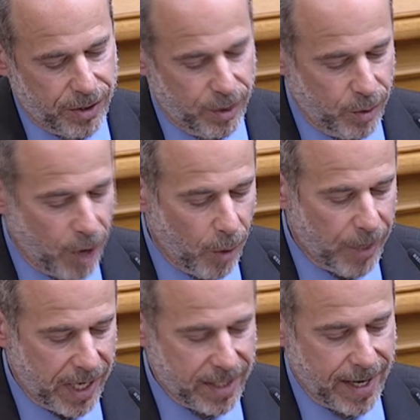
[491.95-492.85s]
to all
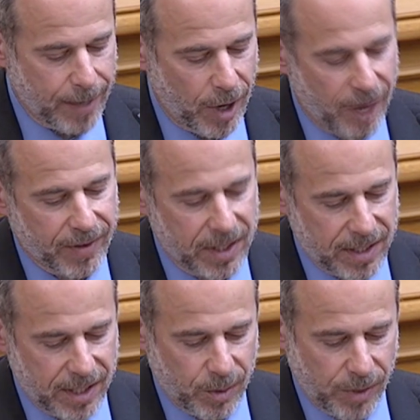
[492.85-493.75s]
paid time off
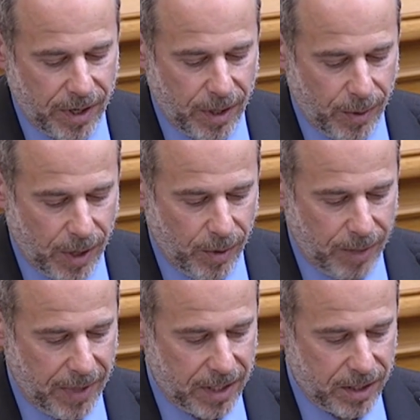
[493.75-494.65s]
consistent with other
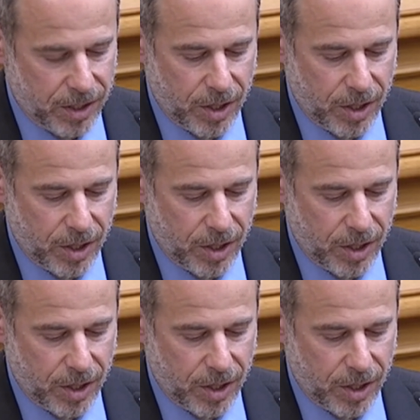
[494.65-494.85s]
agreements.